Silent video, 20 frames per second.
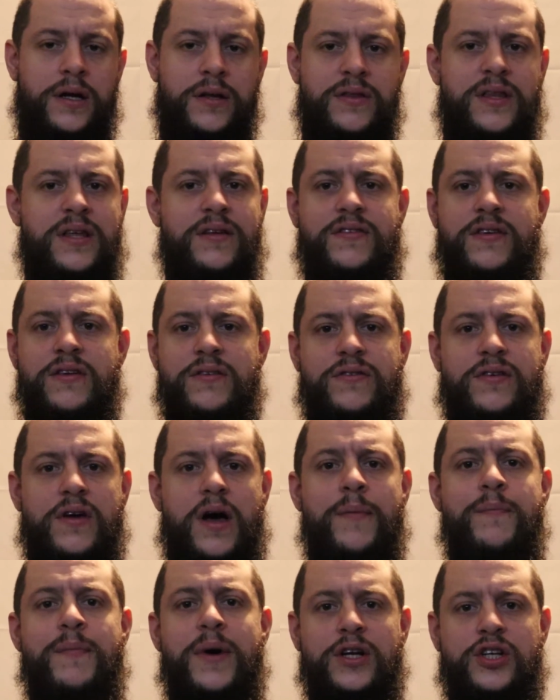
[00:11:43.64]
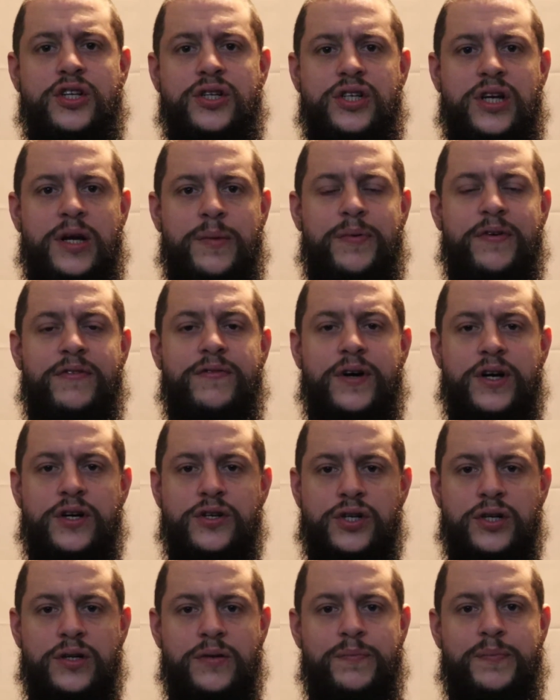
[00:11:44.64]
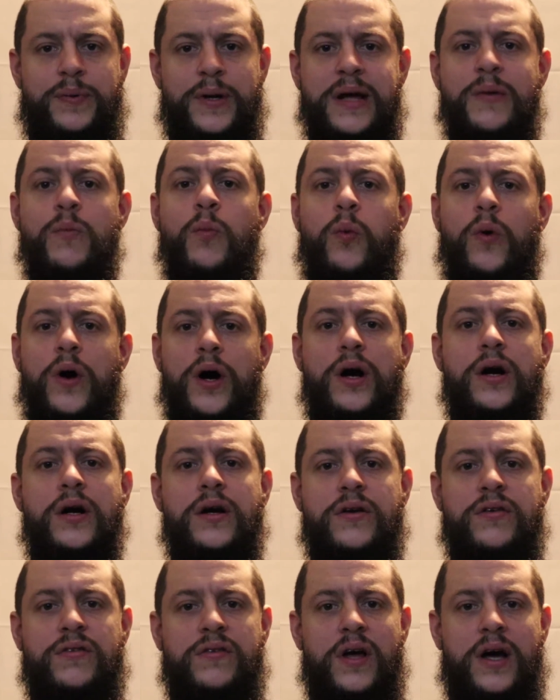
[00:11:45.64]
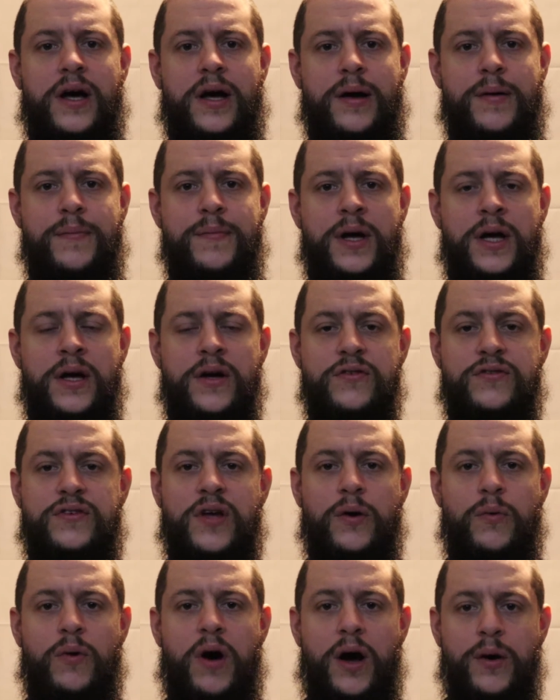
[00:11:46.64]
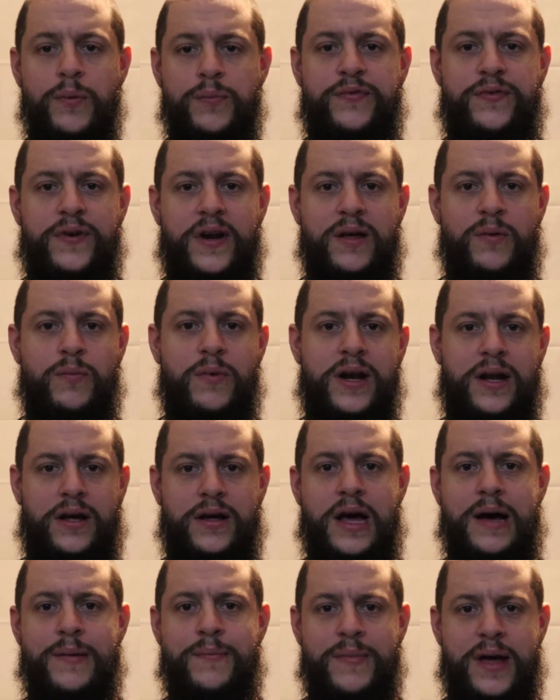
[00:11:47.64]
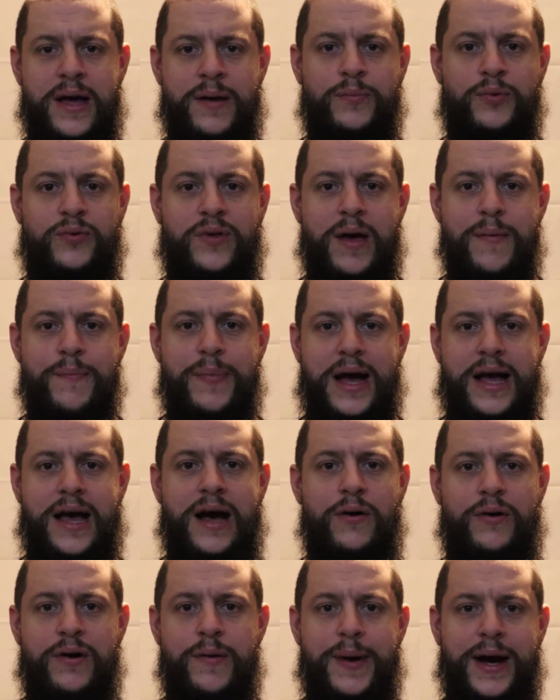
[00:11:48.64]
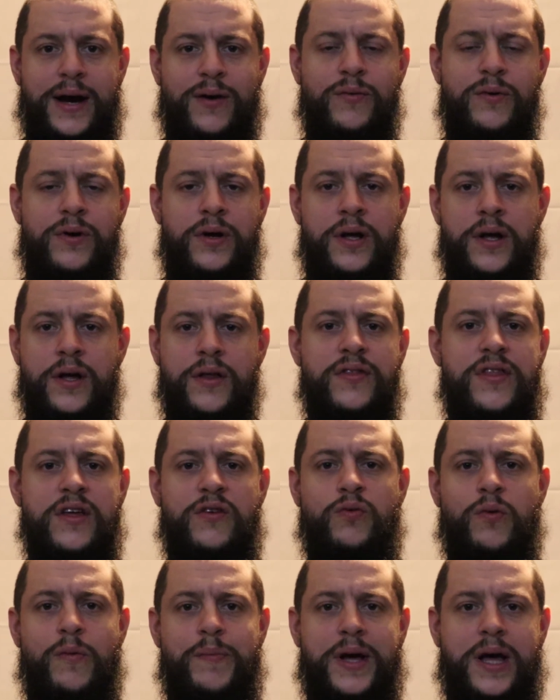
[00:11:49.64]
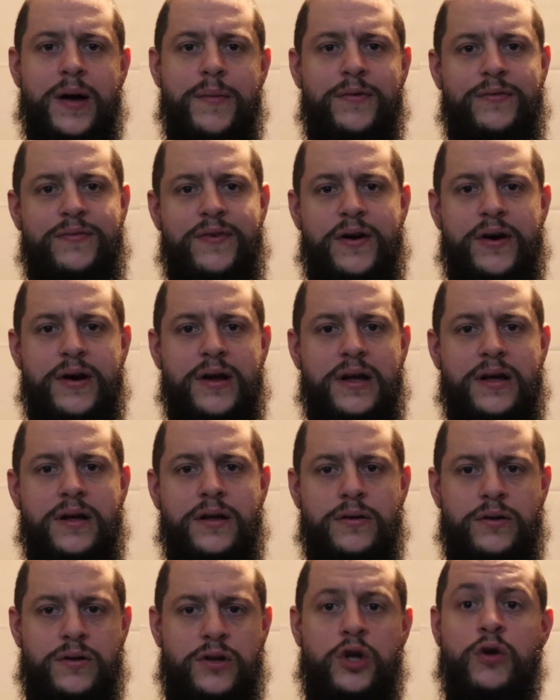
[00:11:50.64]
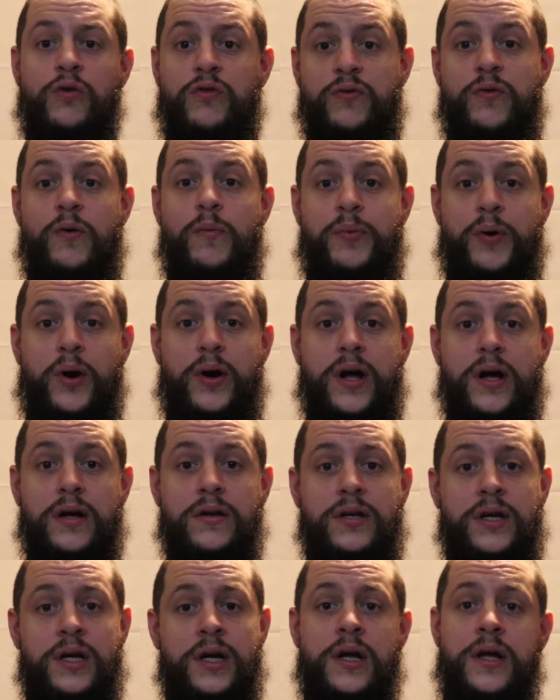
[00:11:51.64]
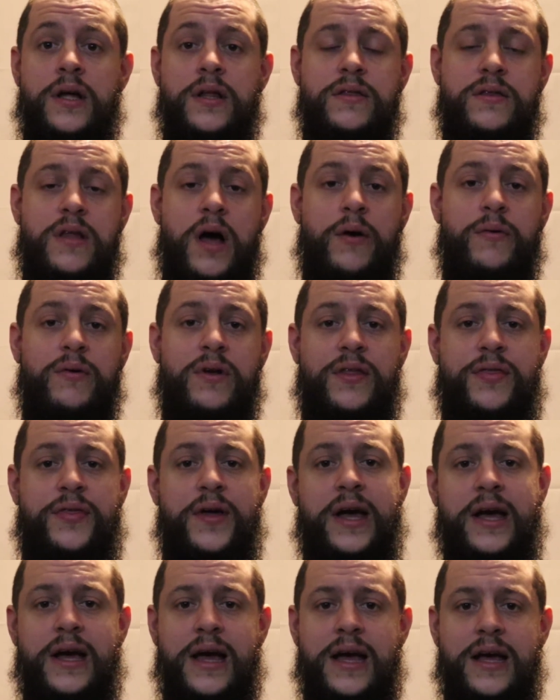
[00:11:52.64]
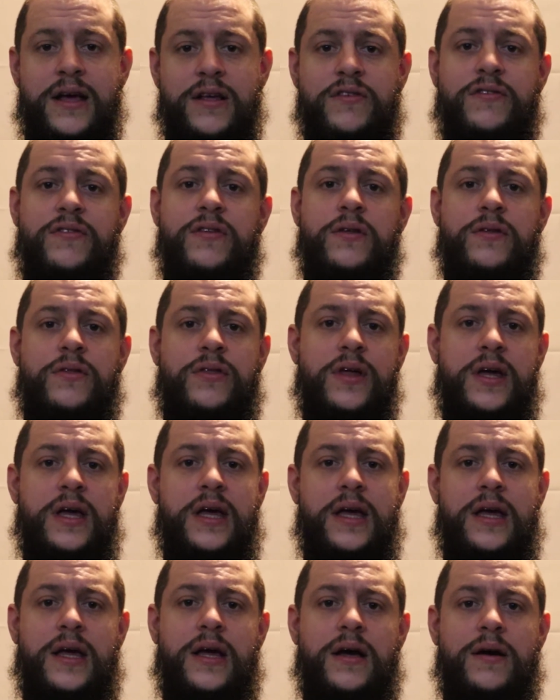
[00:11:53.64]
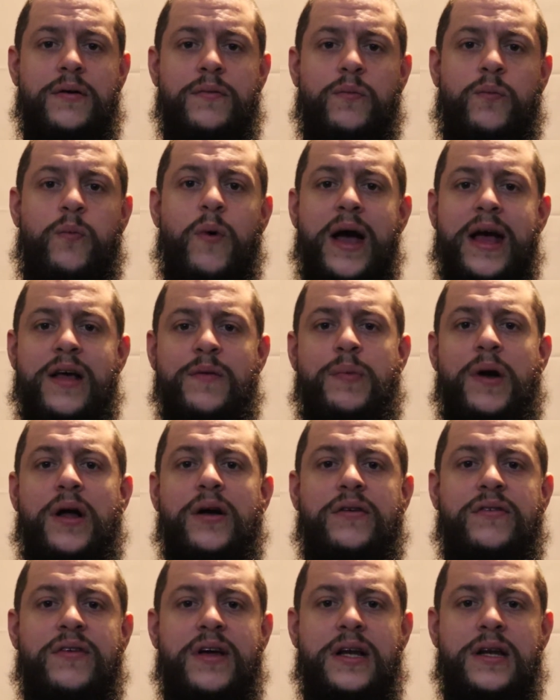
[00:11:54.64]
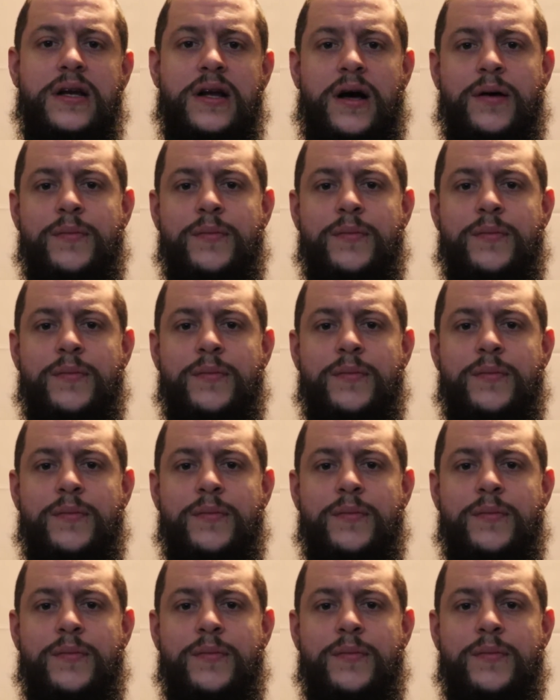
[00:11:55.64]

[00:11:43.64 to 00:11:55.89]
This is a much cheaper version, but it works. So hopefully when I am able to get back out and about, this will become a very useful product. The only thing is the way it plugs in.